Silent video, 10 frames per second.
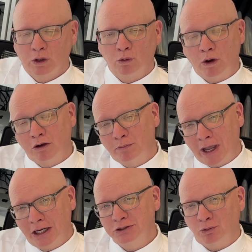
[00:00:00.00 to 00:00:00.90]
Welcome
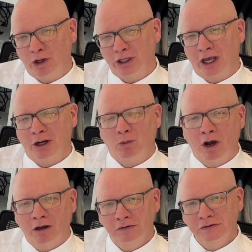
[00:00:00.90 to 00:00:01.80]
back to One Guy
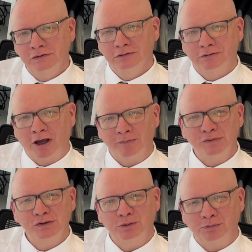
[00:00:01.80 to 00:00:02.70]
Walks. I'm
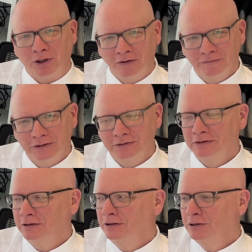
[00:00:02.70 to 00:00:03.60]
Stuart Moffat.
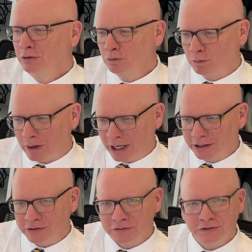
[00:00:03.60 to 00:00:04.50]
We're back
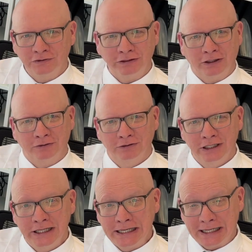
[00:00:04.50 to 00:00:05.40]
in the studio.
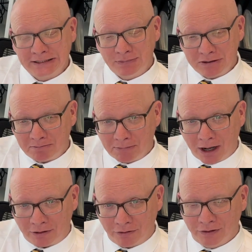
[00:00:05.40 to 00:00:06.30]
It's been a
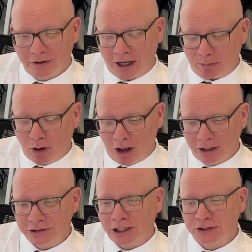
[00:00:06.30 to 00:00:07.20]
month. I
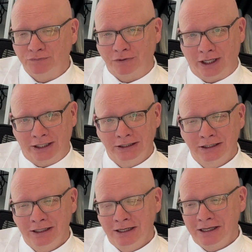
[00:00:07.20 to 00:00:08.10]
apologize for that.
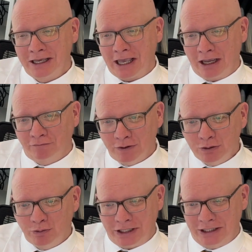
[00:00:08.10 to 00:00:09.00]
Every
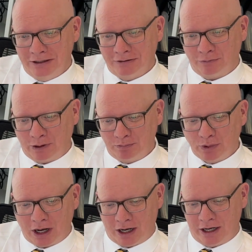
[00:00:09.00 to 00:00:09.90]
week went
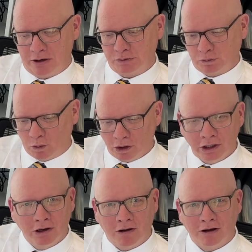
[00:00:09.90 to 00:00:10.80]
by, I was
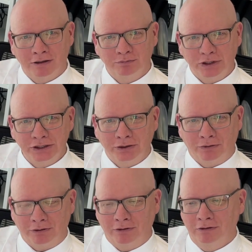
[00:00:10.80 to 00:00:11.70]
working on
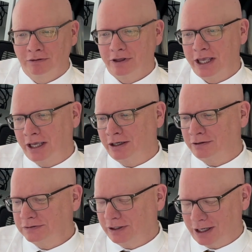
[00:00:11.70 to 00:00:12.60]
material and
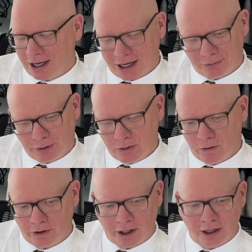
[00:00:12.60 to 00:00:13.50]
it's like, I gotta
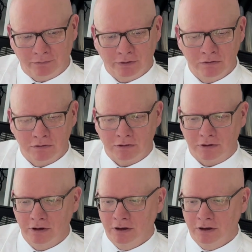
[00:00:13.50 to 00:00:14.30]
record.